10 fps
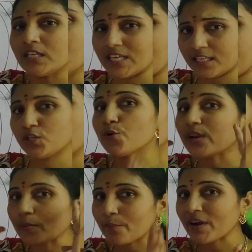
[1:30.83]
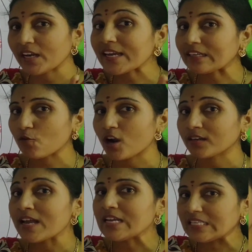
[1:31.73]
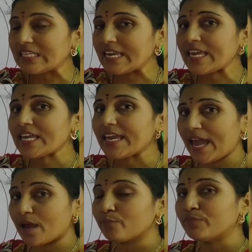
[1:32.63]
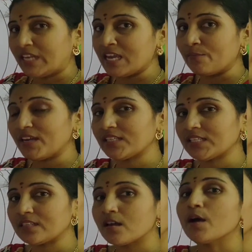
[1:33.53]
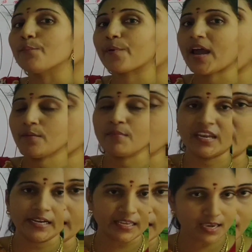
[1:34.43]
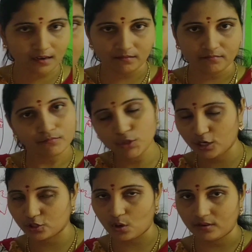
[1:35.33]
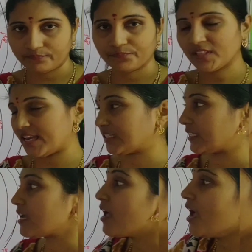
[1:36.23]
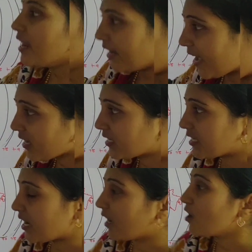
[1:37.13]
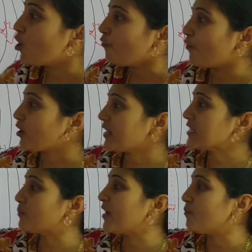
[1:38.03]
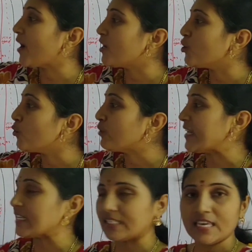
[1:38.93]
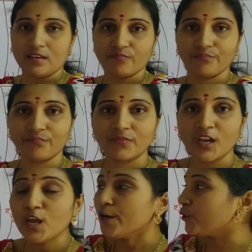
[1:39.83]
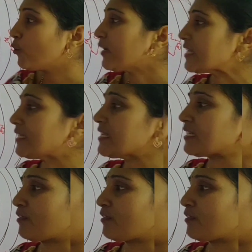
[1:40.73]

Just you remember it what? GMT means prime meridian. That's all. Next, what is mean by UTC? UTC is